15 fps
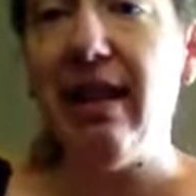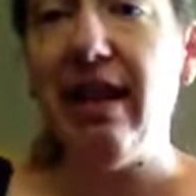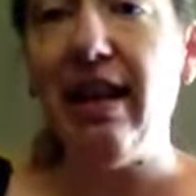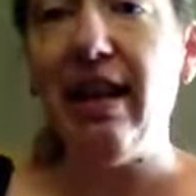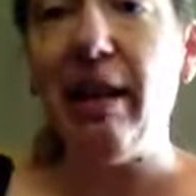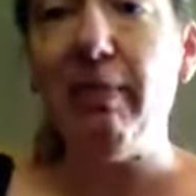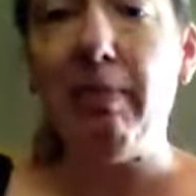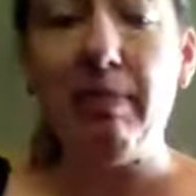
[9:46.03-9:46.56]

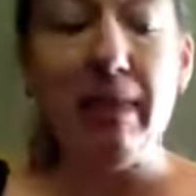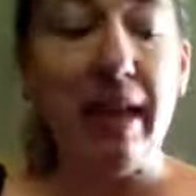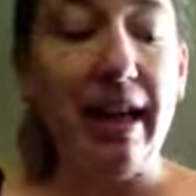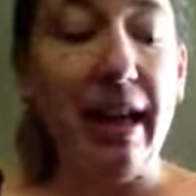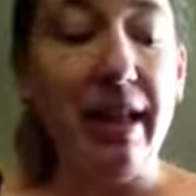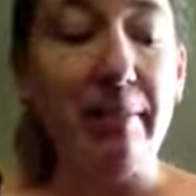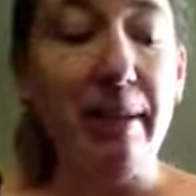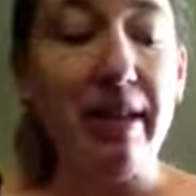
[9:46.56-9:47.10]
And they
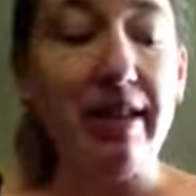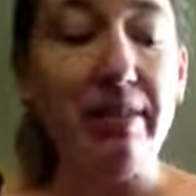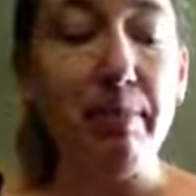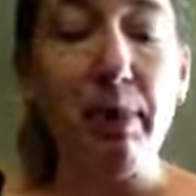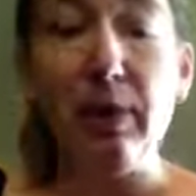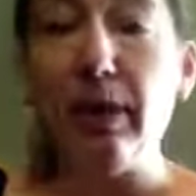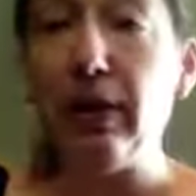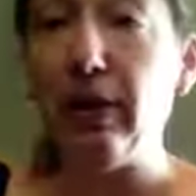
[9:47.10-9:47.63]
kind of make this
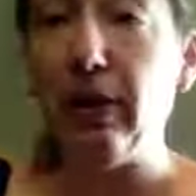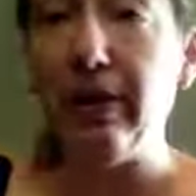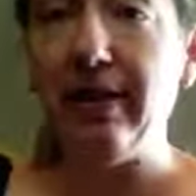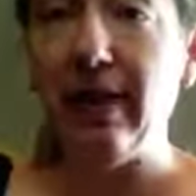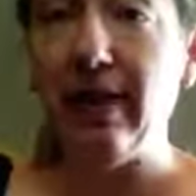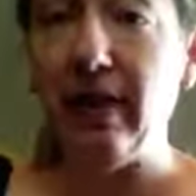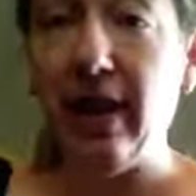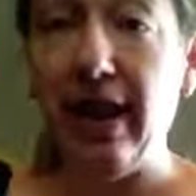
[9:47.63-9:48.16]
purring noise
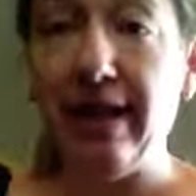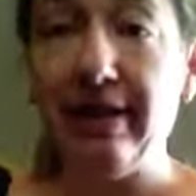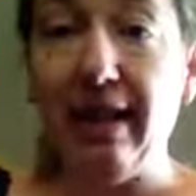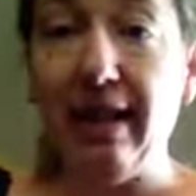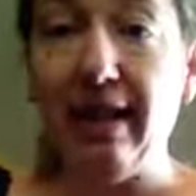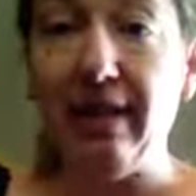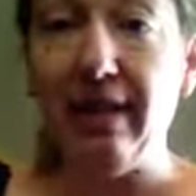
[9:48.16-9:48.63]
on their exhale.